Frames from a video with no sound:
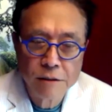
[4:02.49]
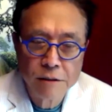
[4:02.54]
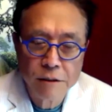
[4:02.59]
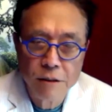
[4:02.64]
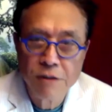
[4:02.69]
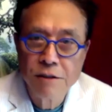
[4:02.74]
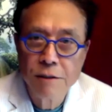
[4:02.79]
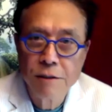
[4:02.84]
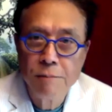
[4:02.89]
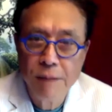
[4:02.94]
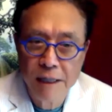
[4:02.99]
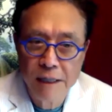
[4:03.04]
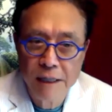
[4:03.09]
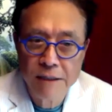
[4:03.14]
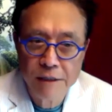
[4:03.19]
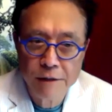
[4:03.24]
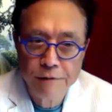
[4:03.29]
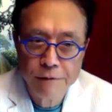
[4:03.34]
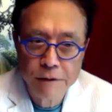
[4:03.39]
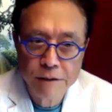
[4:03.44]
There's a big
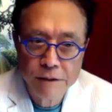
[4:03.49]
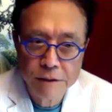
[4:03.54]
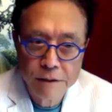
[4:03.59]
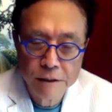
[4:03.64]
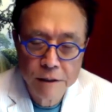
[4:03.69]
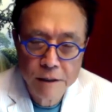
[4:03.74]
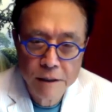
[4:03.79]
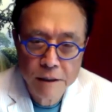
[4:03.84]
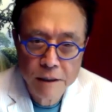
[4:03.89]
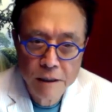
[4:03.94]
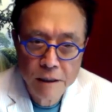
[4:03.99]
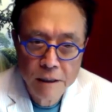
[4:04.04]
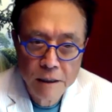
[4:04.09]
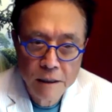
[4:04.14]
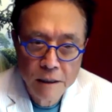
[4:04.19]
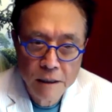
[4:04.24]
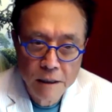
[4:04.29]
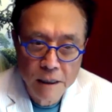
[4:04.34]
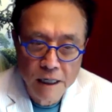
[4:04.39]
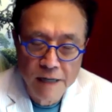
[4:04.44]
difference.
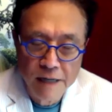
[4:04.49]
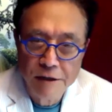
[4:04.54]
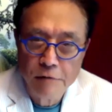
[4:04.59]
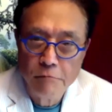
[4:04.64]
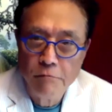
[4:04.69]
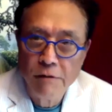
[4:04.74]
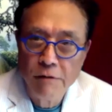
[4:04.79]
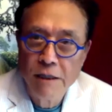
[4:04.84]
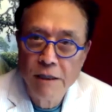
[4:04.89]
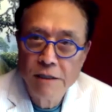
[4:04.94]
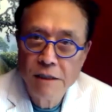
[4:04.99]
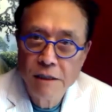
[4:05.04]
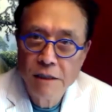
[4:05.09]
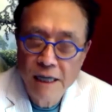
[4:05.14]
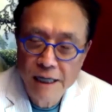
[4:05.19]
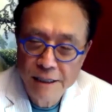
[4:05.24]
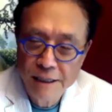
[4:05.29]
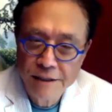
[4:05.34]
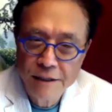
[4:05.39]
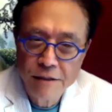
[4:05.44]
And the reason
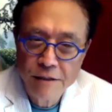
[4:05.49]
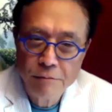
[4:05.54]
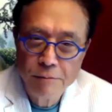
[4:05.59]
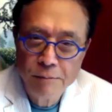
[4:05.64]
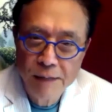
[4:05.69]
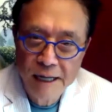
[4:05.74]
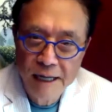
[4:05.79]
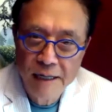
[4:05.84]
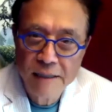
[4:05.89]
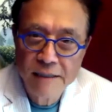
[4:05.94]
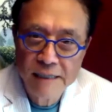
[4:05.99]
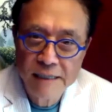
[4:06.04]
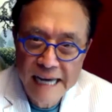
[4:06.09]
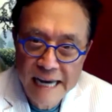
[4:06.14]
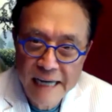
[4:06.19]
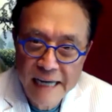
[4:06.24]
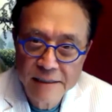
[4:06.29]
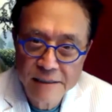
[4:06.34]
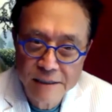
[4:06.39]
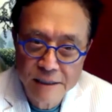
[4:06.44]
I don't pay
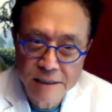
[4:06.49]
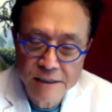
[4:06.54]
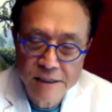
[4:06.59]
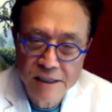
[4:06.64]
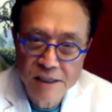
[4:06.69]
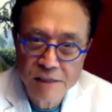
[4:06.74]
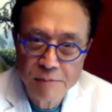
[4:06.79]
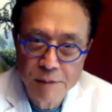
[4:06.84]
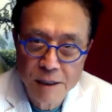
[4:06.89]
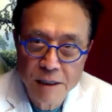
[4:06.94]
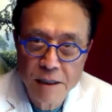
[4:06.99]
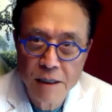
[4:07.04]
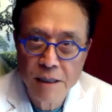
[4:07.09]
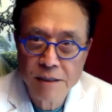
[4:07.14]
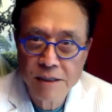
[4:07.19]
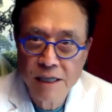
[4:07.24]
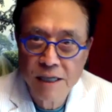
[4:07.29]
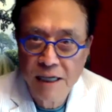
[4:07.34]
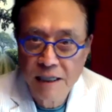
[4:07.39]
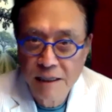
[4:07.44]
taxes is
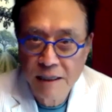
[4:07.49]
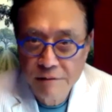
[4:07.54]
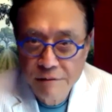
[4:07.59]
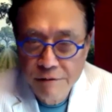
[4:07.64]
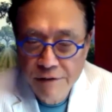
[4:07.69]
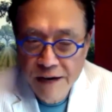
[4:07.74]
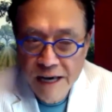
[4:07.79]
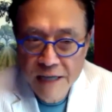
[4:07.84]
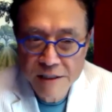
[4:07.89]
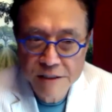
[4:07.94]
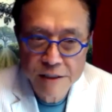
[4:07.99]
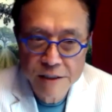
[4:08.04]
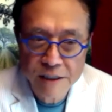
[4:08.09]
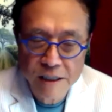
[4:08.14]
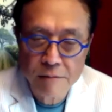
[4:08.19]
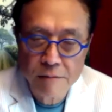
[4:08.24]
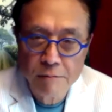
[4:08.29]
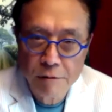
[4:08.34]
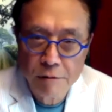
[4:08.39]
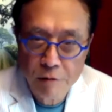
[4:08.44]
because I invest
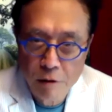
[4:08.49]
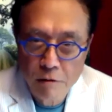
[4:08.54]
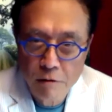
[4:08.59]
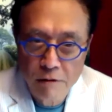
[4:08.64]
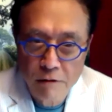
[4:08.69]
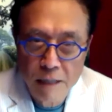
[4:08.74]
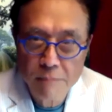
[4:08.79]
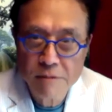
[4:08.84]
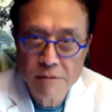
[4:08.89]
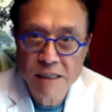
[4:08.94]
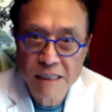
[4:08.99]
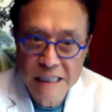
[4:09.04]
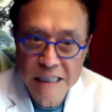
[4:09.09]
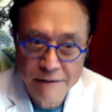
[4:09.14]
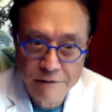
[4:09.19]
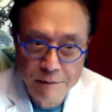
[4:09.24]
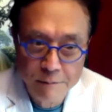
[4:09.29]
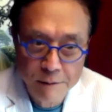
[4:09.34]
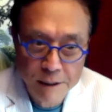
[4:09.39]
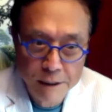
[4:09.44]
in programs the
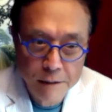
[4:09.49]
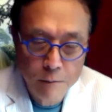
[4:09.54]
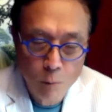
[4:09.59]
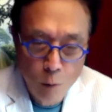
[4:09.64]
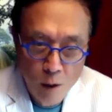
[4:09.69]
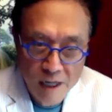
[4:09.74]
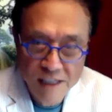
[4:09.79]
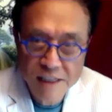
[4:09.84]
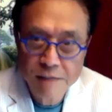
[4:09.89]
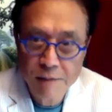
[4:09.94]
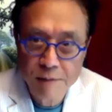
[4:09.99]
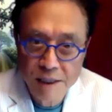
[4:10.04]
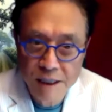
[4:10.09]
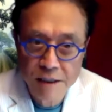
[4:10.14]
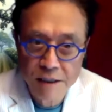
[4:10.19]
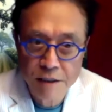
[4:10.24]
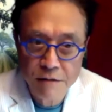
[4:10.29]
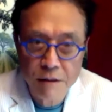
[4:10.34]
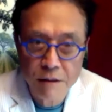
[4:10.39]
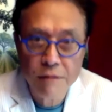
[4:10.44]
government wants me
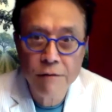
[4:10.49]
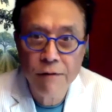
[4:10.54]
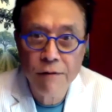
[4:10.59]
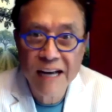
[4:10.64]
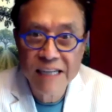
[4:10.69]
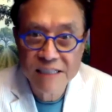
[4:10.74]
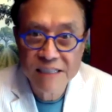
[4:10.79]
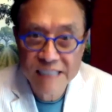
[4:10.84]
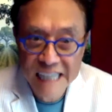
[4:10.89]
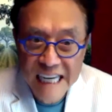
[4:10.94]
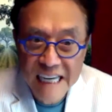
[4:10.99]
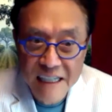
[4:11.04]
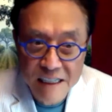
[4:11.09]
to invest in.